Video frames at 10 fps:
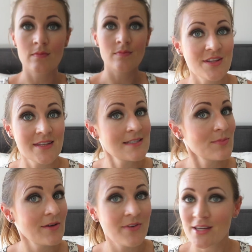So this is
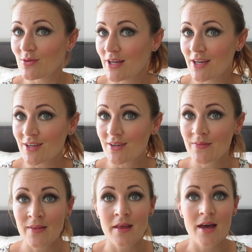my final look.
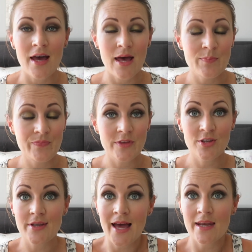
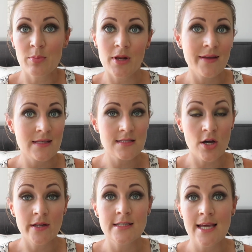You can apply this
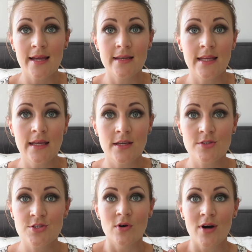kind of technique
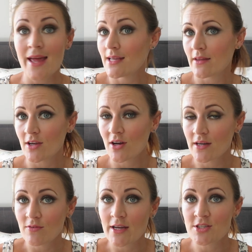for any other kind
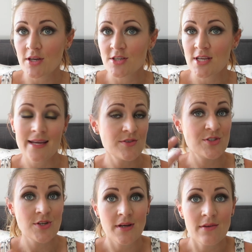of eyeshadow shades.
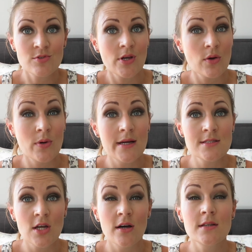You don't have to go quite as
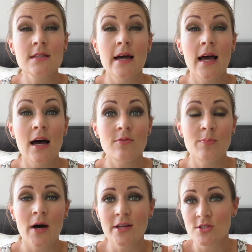dark as I have,
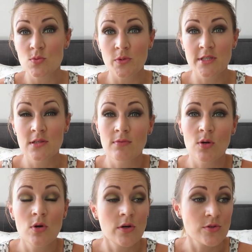but I just wanted a real
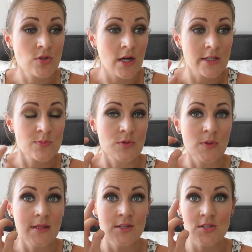contrast
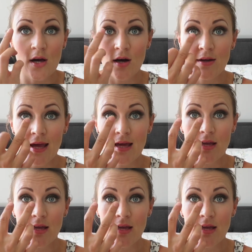between the dark